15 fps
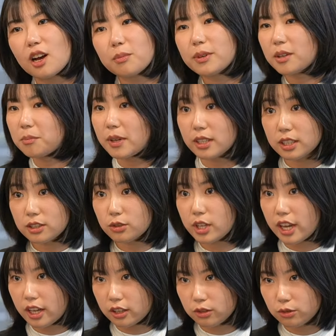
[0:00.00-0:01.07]
copy and paste, it
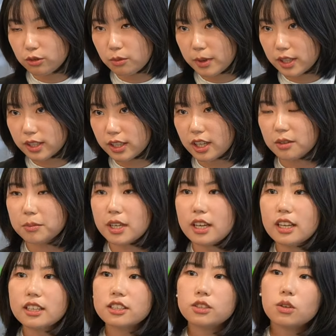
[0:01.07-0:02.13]
take too many time.
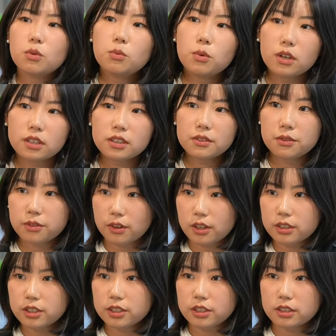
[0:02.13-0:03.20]
Right. So one
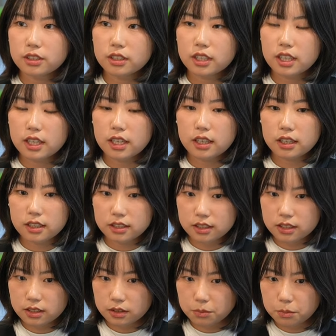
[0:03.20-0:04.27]
function
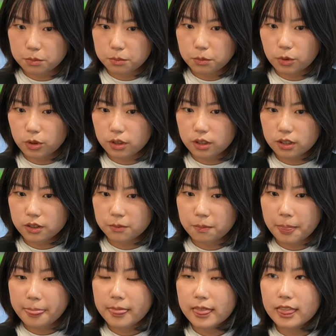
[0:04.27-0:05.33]
is more
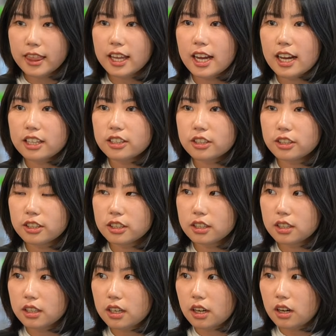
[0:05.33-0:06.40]
the other
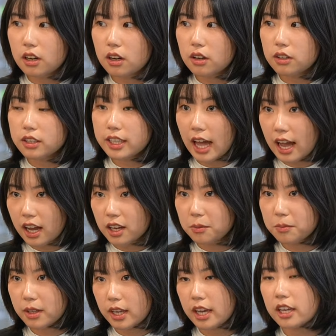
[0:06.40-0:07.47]
uh,
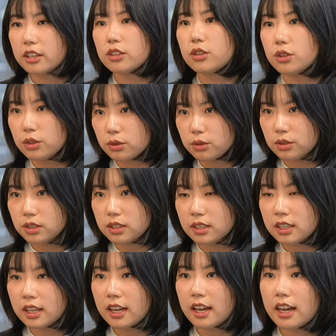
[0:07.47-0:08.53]
type can use,
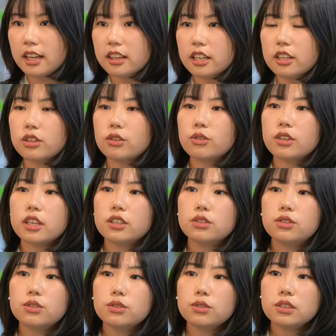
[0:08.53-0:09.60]
and then you can
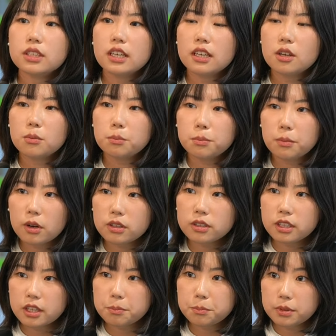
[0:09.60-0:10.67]
choose
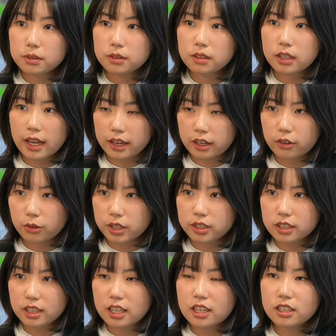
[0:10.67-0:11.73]
multiple
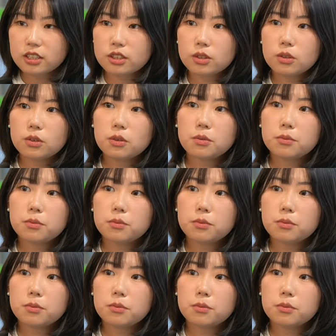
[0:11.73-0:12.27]
language. So